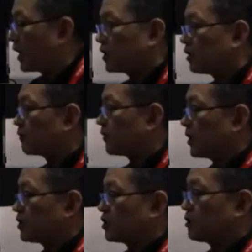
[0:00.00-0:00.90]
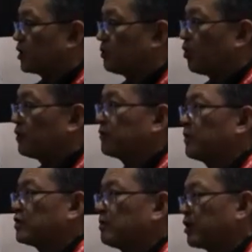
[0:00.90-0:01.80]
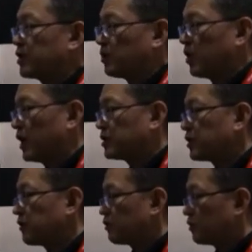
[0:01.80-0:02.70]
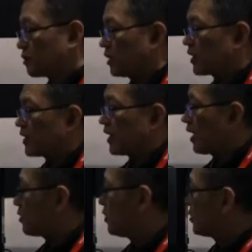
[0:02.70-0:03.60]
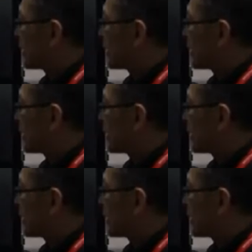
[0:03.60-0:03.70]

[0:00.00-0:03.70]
any information, you need more information about these products, you can contact Arrow, you